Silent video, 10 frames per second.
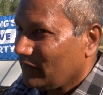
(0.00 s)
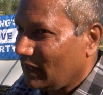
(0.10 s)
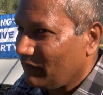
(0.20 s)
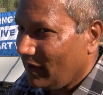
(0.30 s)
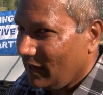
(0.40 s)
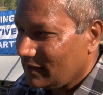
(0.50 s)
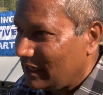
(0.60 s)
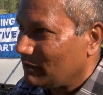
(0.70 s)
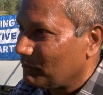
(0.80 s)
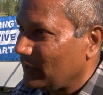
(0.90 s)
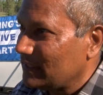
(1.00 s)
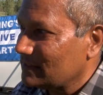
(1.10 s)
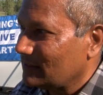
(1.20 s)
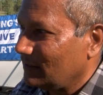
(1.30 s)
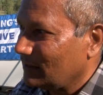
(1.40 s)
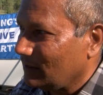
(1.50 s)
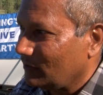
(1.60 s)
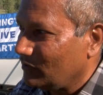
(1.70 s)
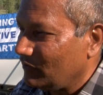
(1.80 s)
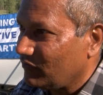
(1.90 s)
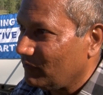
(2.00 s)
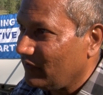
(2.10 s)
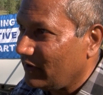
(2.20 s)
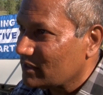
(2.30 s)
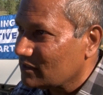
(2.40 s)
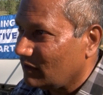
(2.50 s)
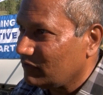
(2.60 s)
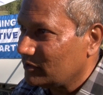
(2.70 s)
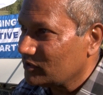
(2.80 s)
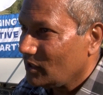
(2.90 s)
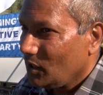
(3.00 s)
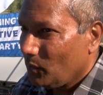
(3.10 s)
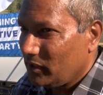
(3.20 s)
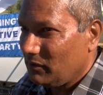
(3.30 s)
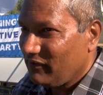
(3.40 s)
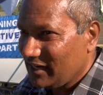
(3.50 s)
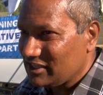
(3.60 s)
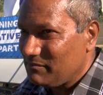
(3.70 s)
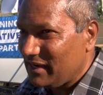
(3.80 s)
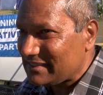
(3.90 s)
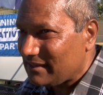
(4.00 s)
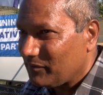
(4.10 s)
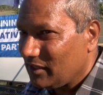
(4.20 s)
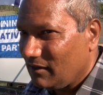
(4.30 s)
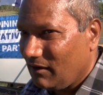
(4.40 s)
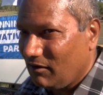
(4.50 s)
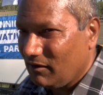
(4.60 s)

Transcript: that have taken place in the country from various governments, where they've actually made something